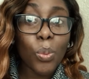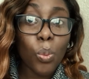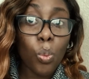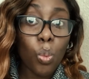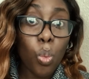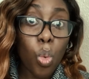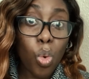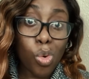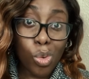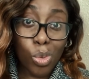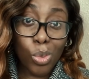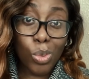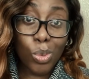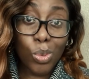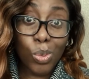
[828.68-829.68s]

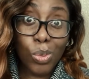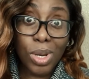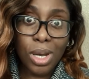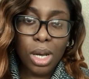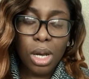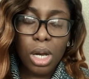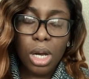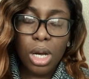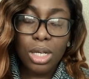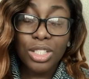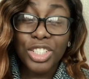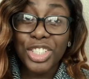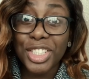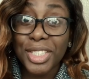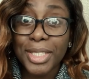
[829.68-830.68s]
Whoa,
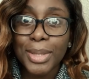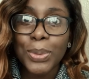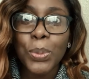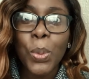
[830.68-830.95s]
Jesus